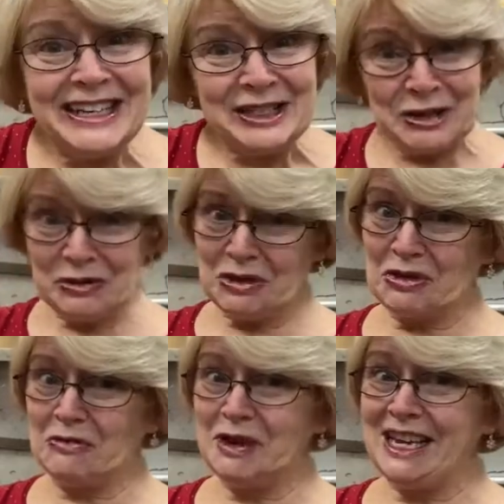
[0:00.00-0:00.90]
So
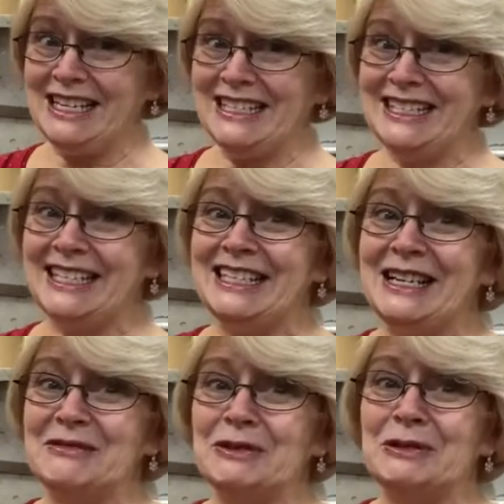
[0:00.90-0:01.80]
three
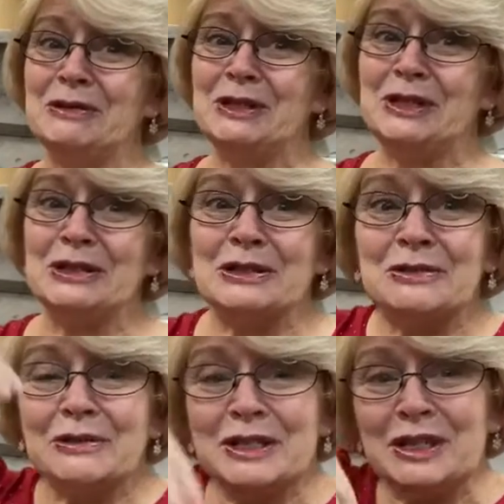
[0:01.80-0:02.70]
silly
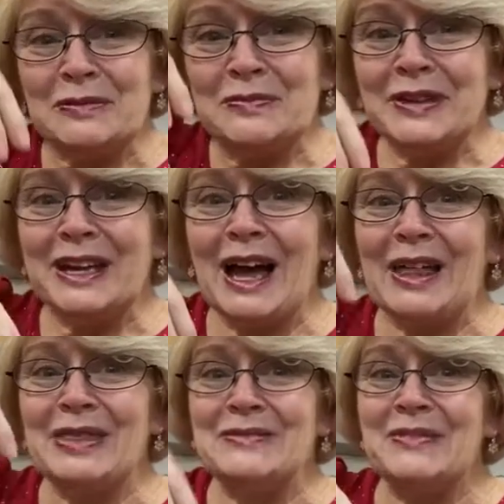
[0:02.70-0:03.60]
roosters were jumping
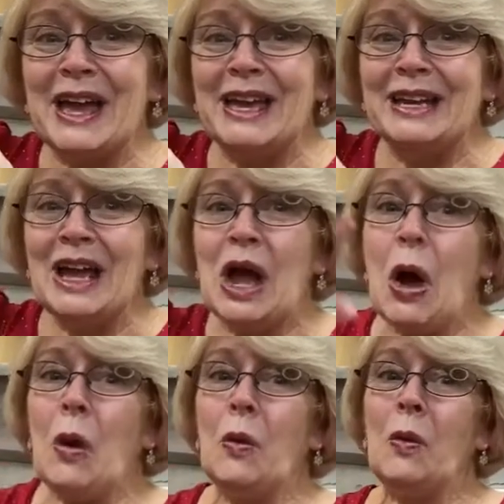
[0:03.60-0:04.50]
on the bed.
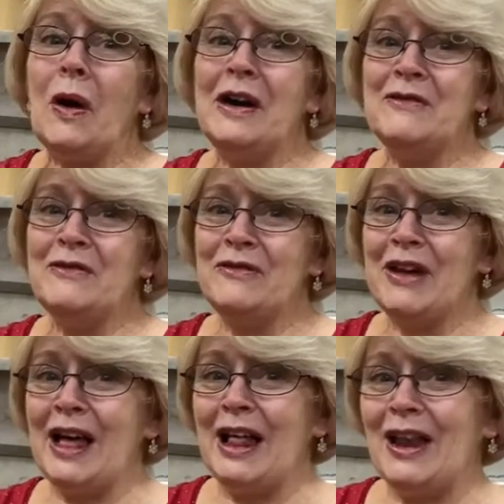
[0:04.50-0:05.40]
One
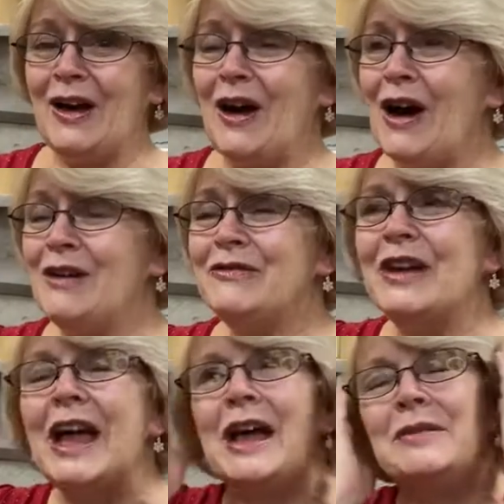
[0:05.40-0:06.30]
fell off
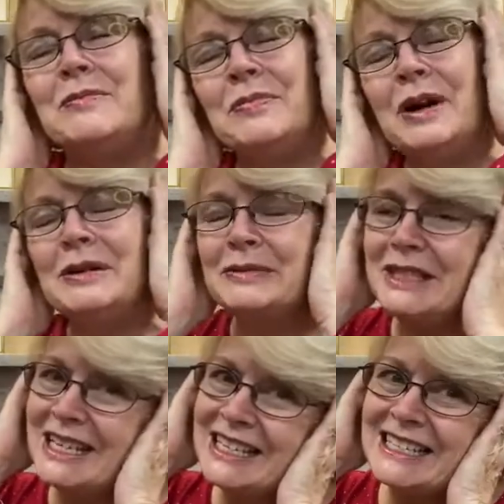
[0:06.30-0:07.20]
and
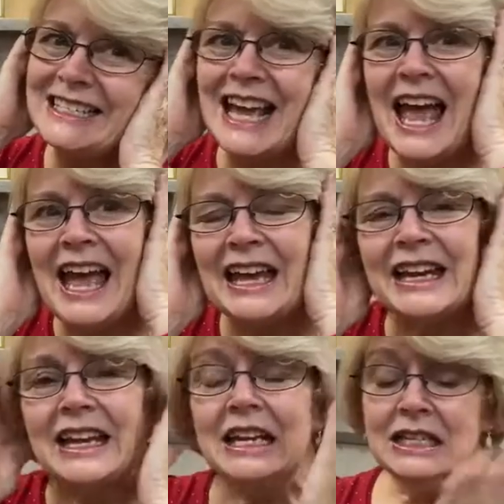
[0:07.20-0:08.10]
bumped his
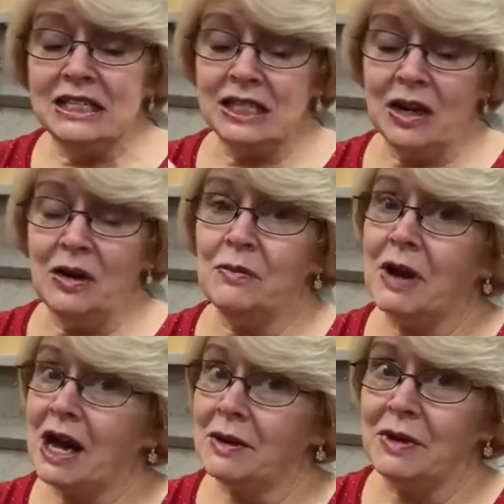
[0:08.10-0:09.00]
head. So
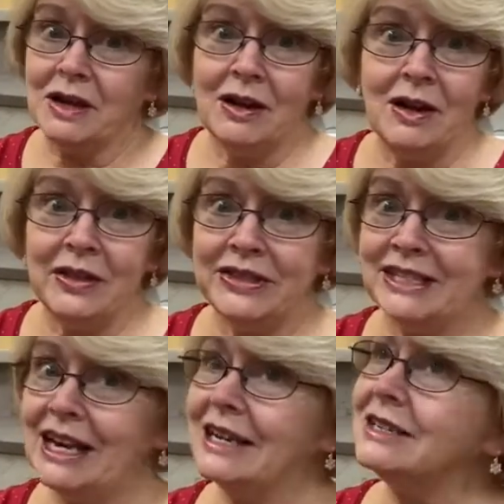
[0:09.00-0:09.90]
Mama called the
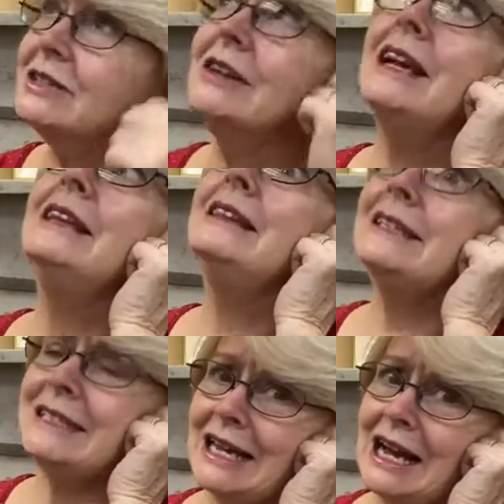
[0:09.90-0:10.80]
doctor and
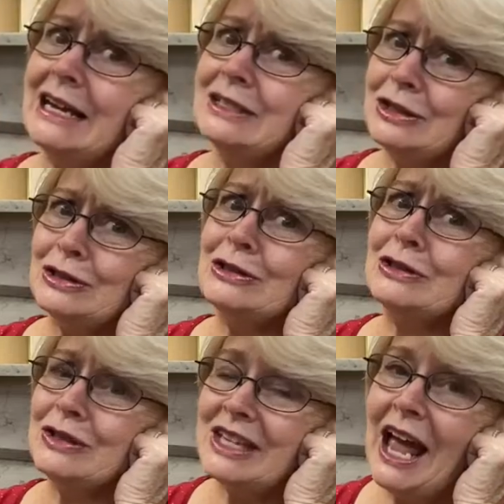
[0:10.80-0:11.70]
the
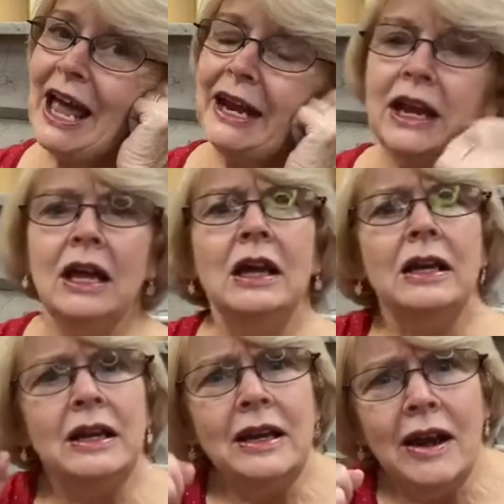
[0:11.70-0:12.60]
doctor said,
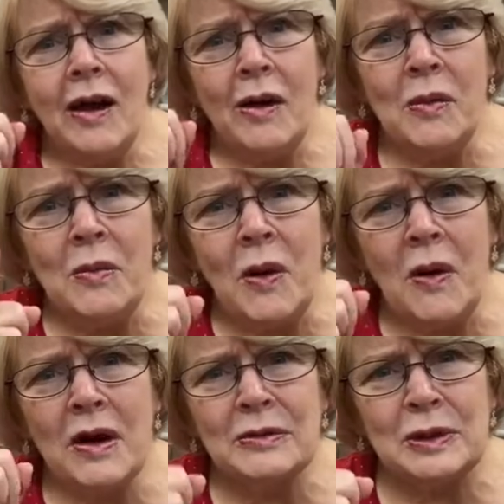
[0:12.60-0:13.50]
no
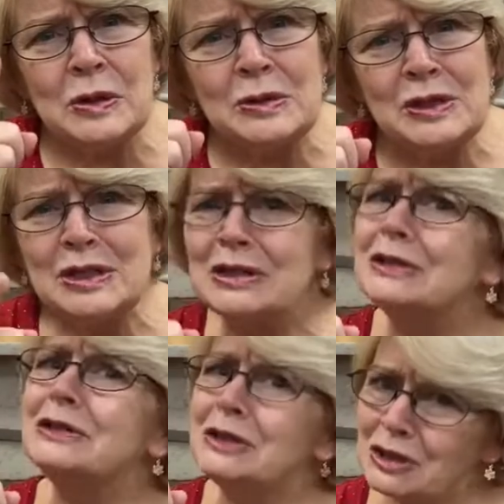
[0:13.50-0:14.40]
more
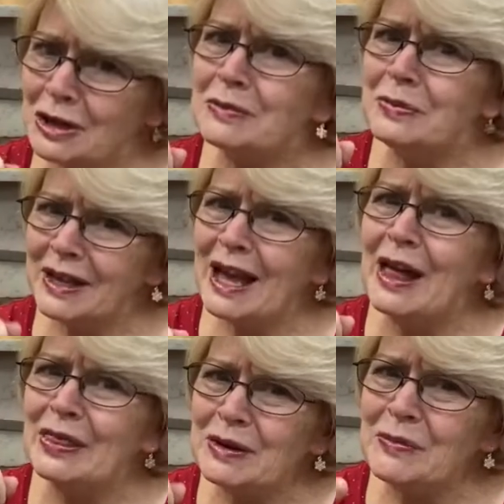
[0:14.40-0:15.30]
roosters jumping
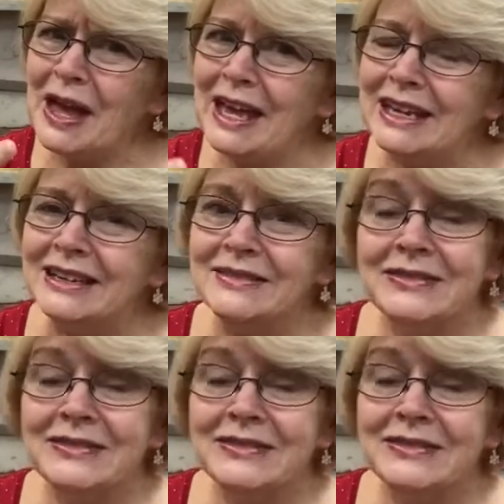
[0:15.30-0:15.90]
on the bed.